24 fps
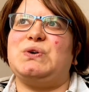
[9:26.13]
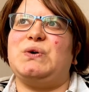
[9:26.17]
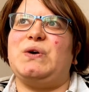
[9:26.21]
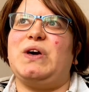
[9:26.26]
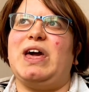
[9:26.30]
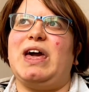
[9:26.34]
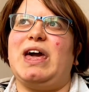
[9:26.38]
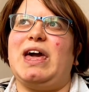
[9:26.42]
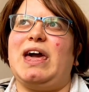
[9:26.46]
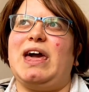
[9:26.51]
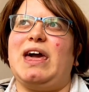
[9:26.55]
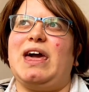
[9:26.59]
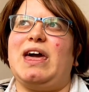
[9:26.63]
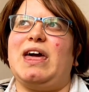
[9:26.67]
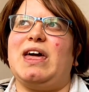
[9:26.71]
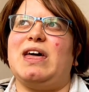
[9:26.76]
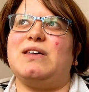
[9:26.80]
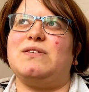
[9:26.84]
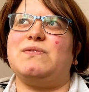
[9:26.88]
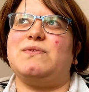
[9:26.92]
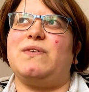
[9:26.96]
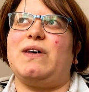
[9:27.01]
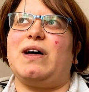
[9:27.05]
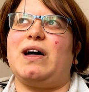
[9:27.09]
hear
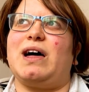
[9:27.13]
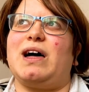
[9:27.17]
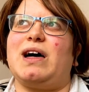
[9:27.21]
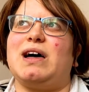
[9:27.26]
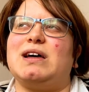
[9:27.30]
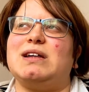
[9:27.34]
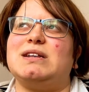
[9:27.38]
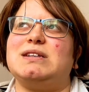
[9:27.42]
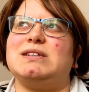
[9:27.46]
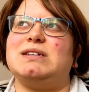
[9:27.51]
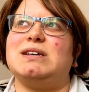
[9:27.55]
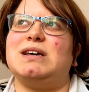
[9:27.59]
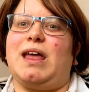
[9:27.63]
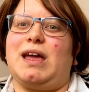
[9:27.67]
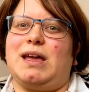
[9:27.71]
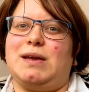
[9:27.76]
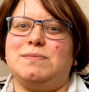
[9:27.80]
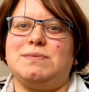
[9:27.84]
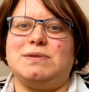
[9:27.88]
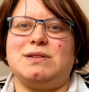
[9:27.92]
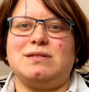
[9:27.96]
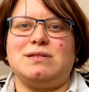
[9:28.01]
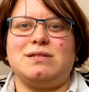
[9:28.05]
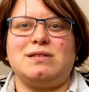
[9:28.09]
that
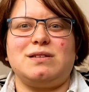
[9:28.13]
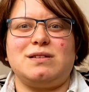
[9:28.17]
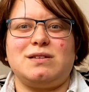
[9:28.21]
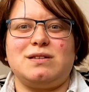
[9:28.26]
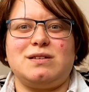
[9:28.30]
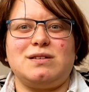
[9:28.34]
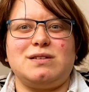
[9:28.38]
label